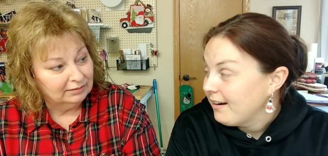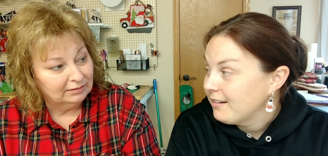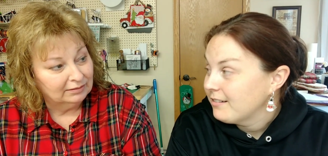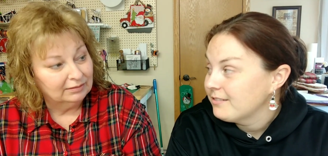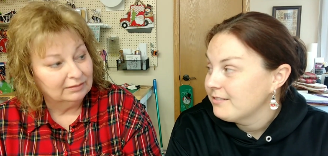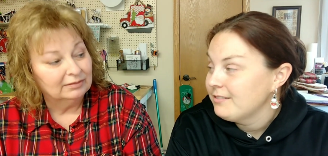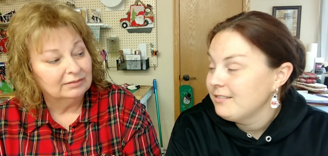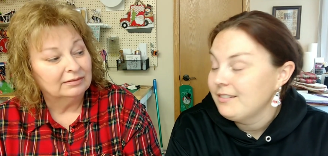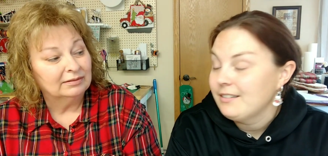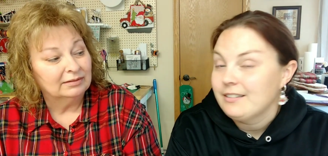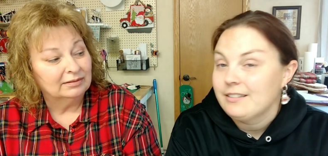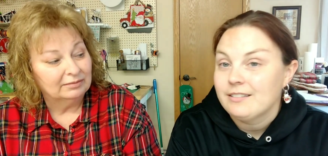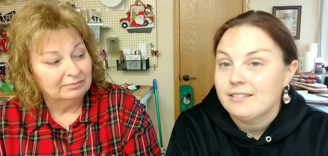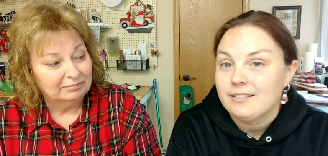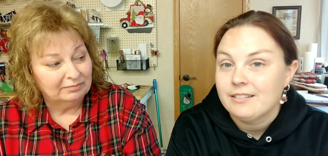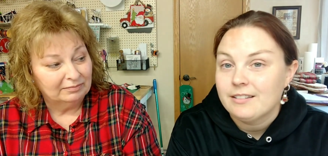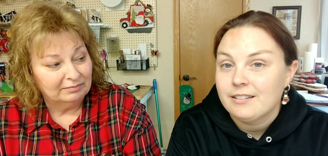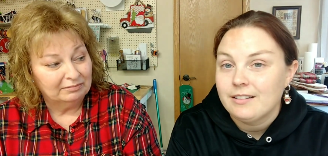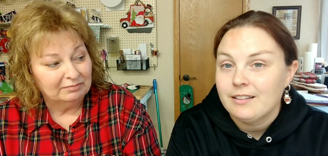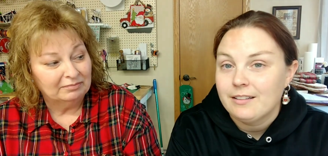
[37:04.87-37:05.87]
Speaker 1: town.
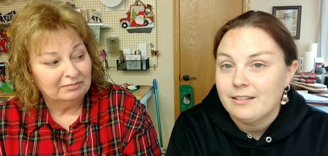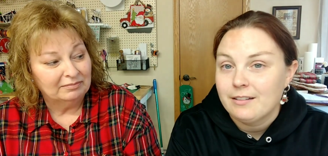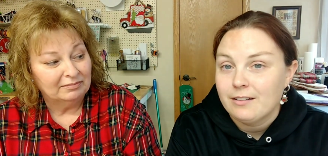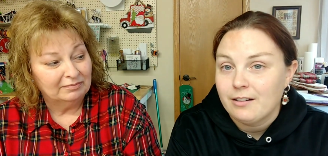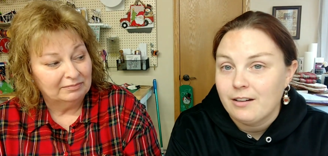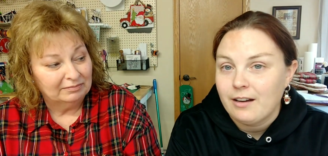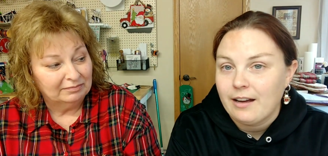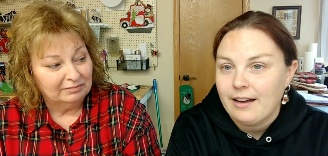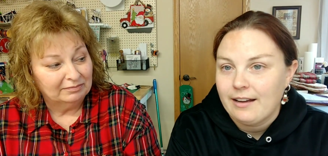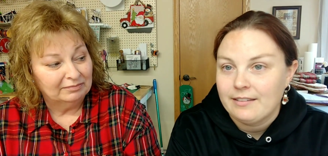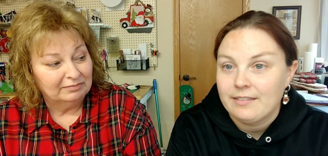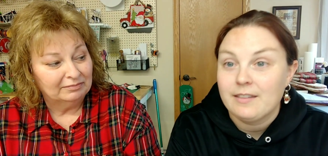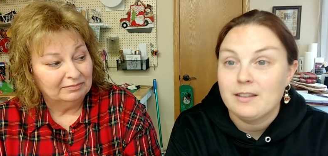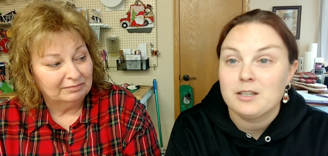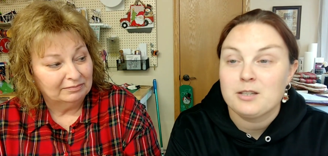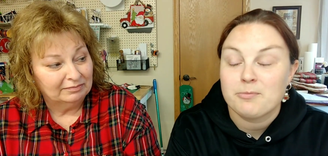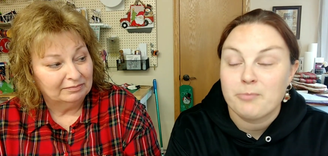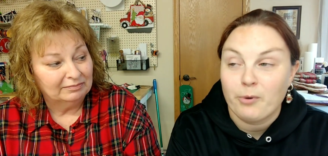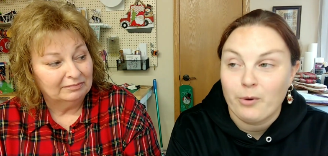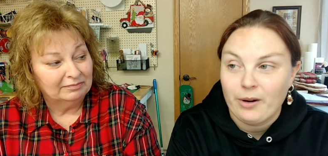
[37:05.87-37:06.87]
At
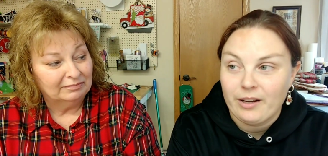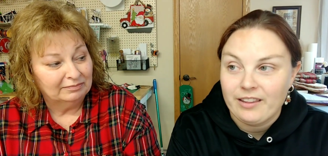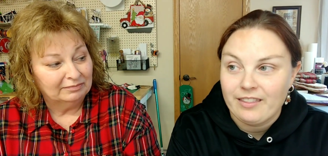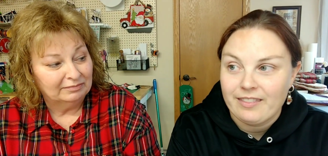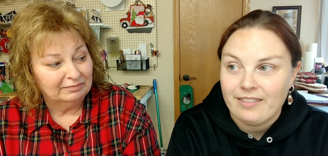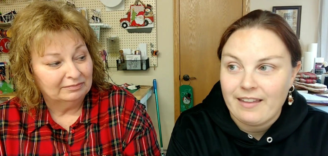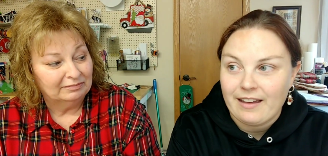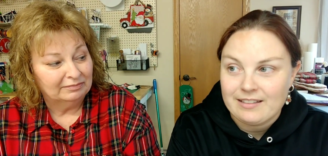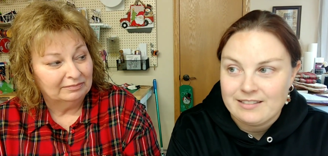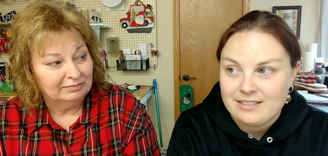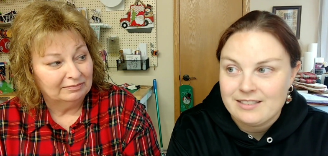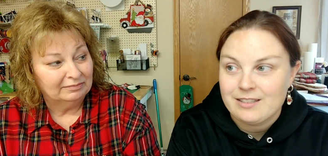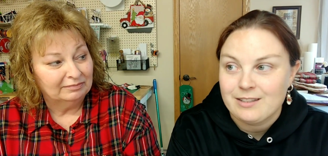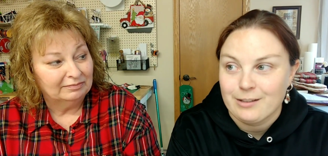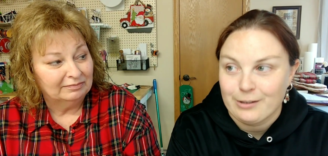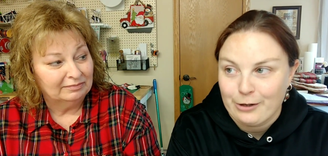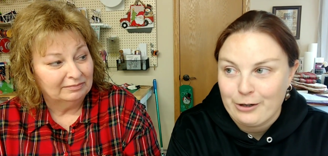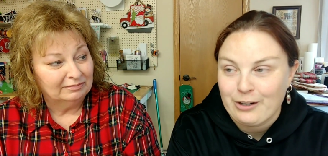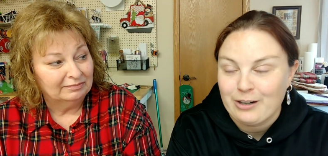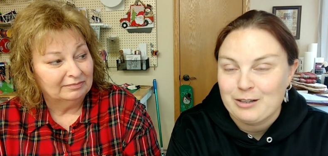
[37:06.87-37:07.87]
this point, that's
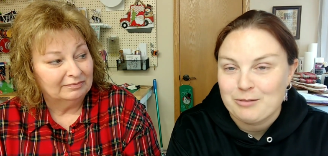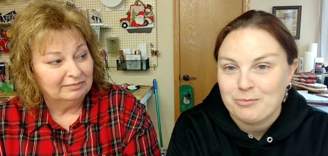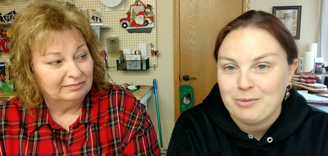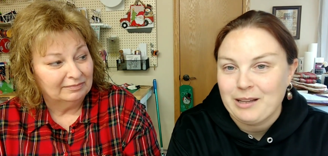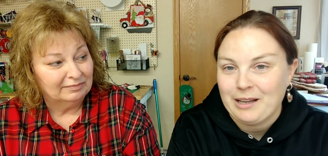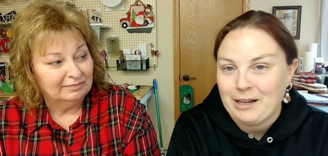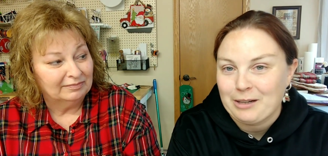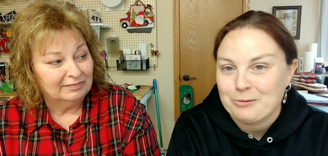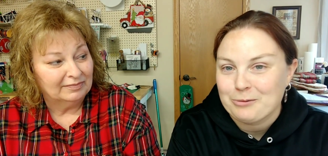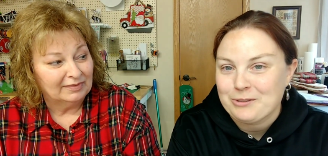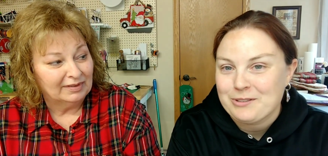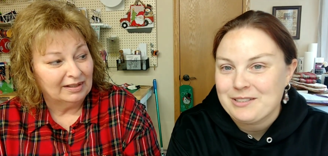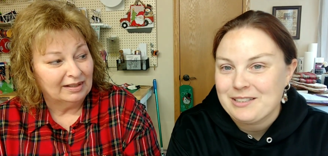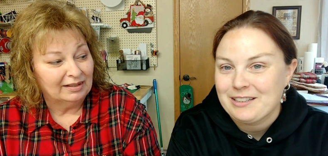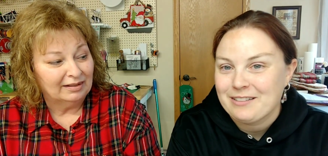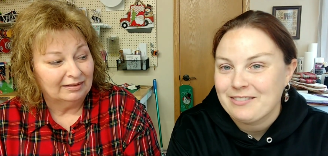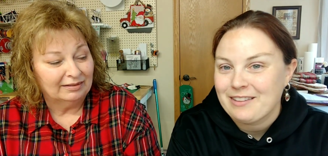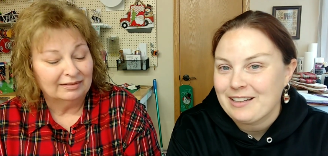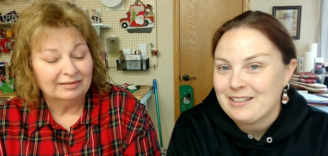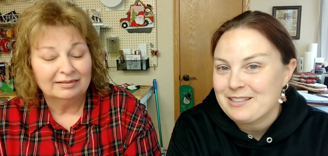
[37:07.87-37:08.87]
the current plan. We'll yeah.
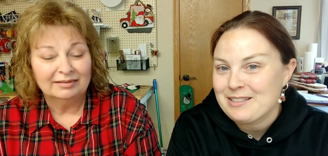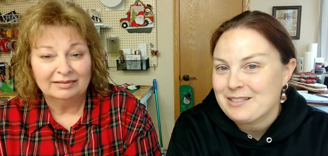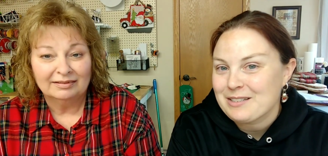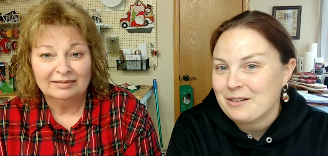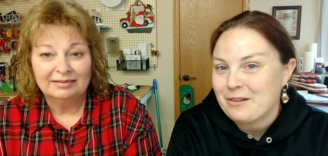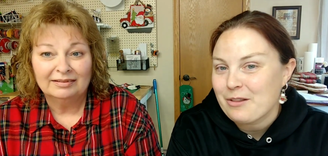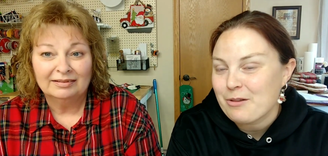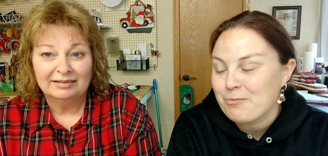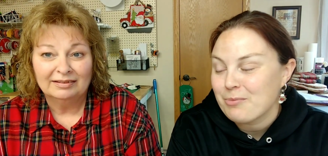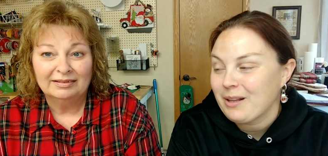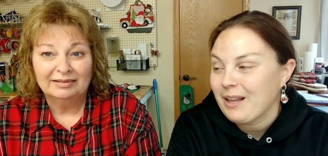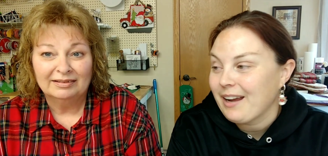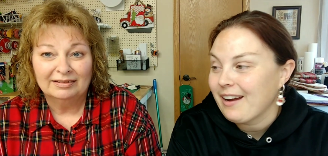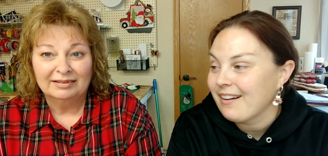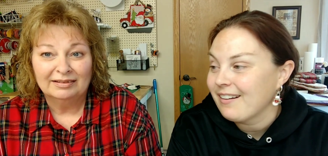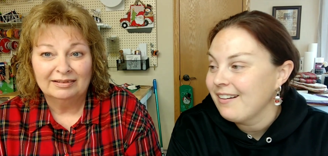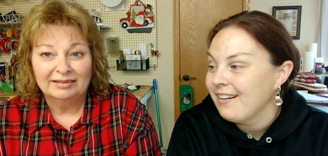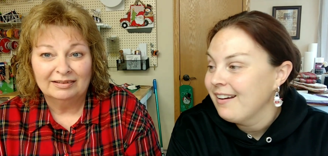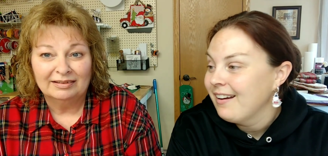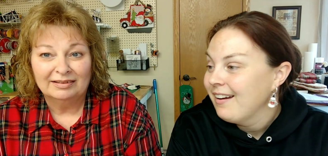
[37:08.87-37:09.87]
see if that's still the
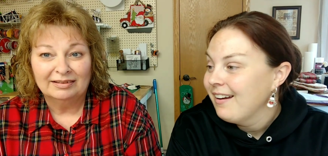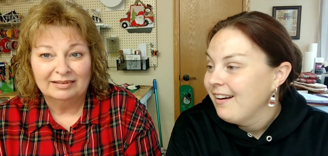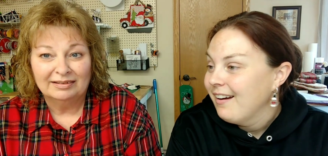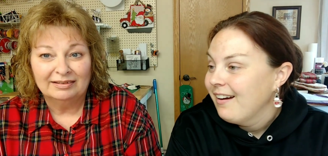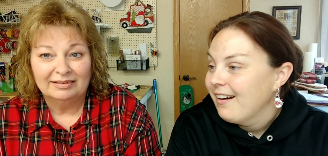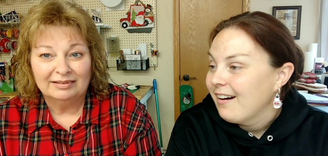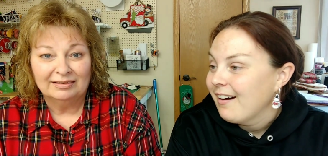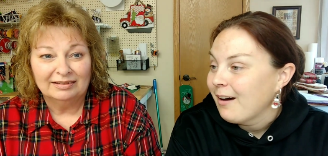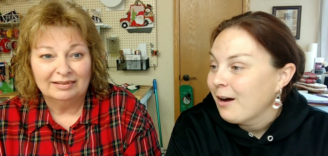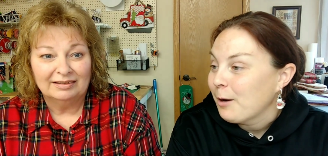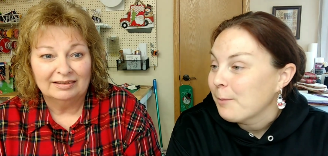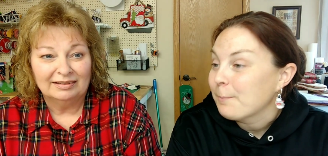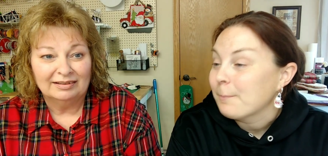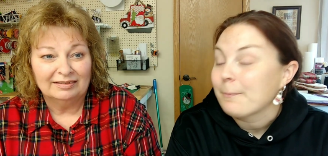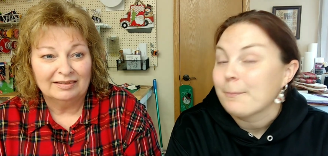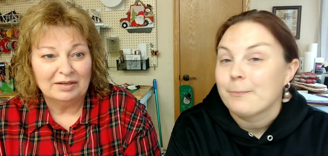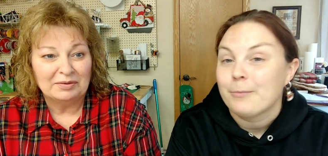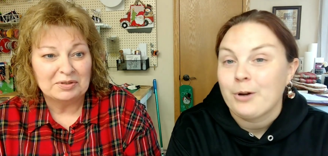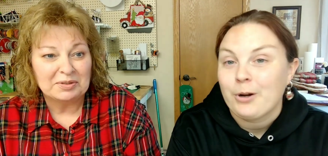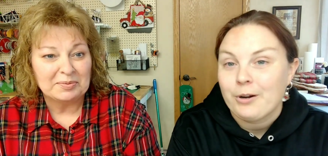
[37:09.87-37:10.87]
plan.
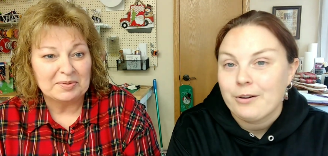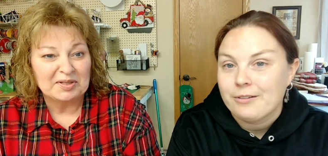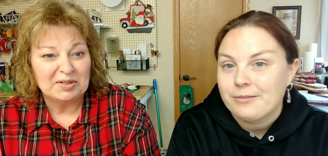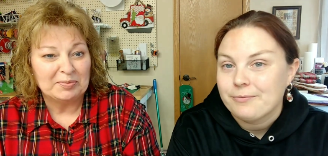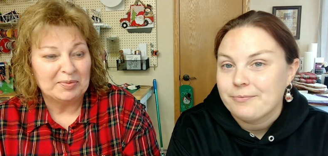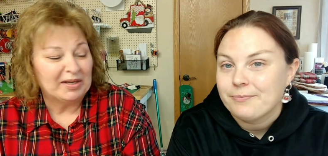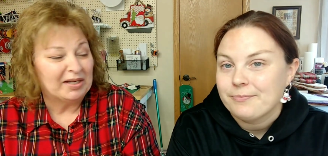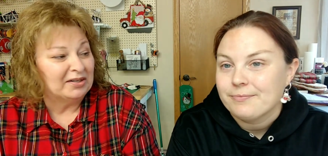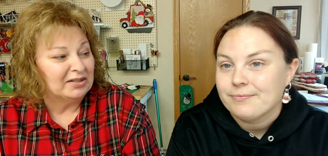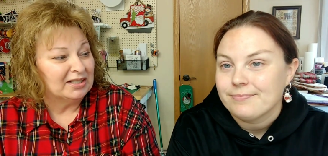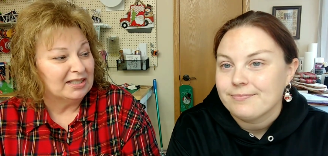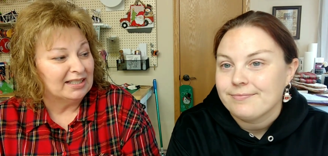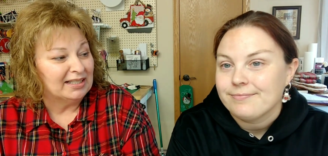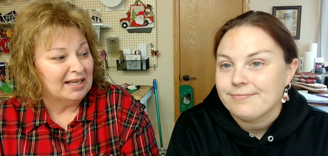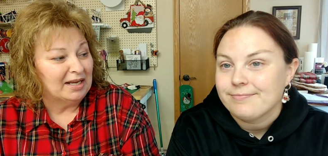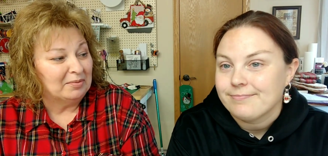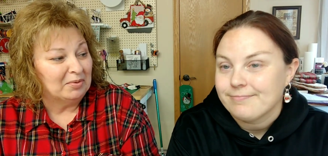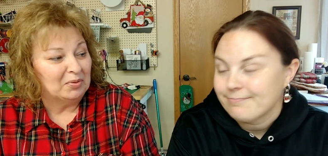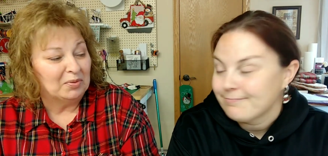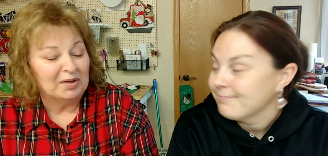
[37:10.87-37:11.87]
Um,
Speaker 2: they were supposed to be here
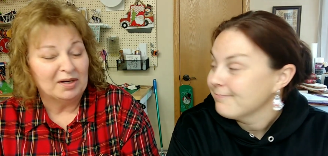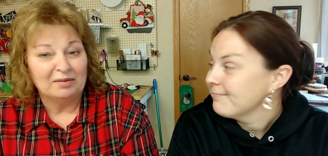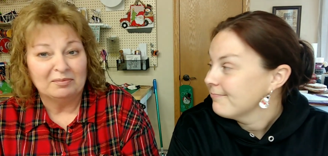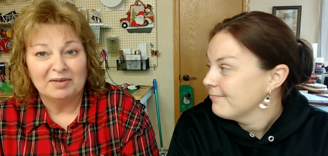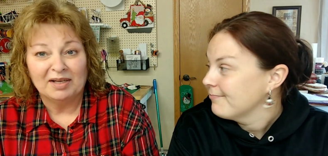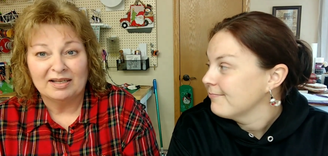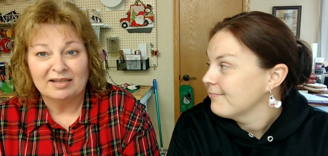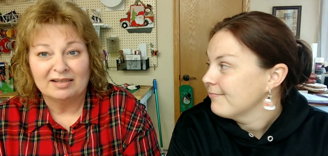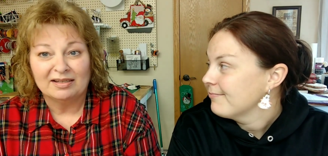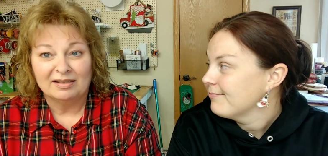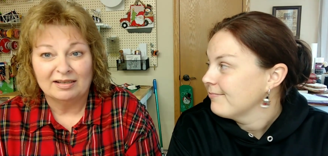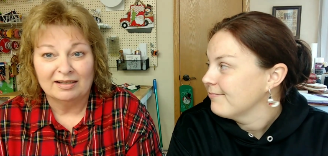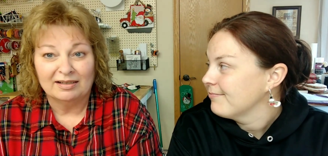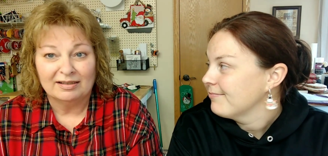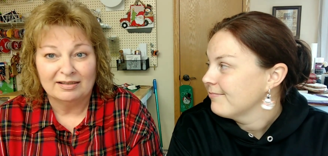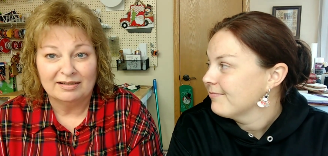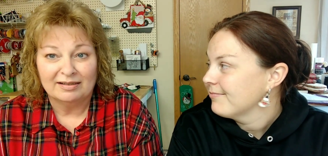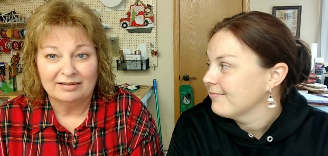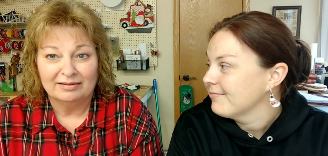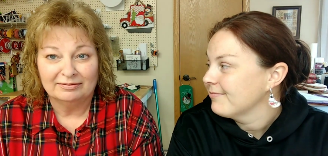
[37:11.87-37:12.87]
today, but one of them got
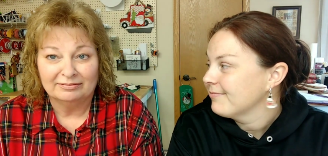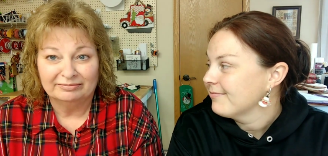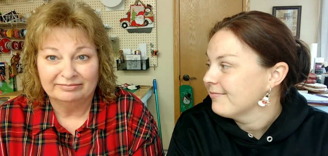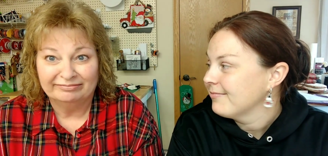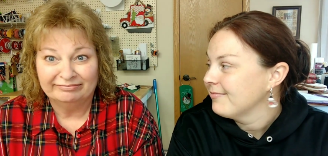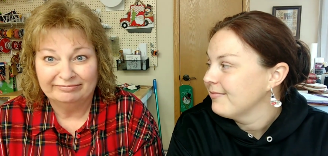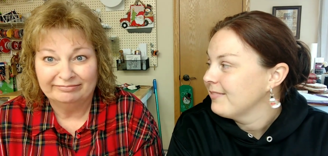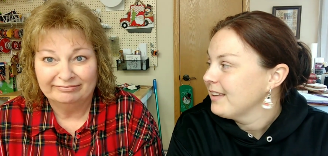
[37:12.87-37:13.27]
sick, so.